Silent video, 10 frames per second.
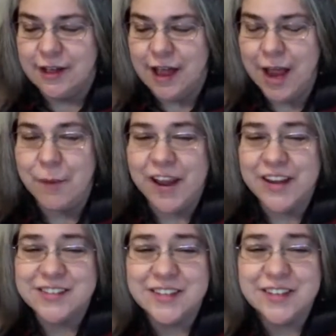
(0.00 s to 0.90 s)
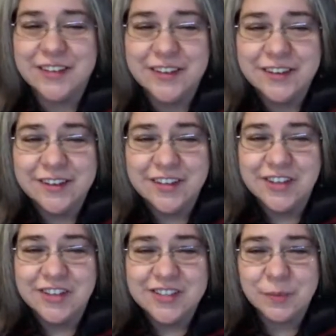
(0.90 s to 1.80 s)
I might
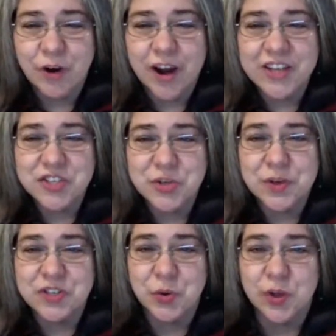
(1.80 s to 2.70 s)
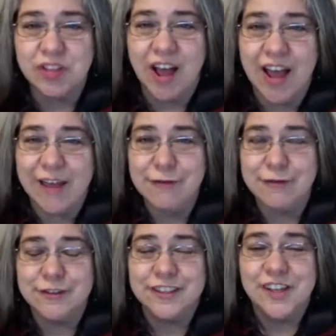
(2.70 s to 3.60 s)
surprise you and do it live,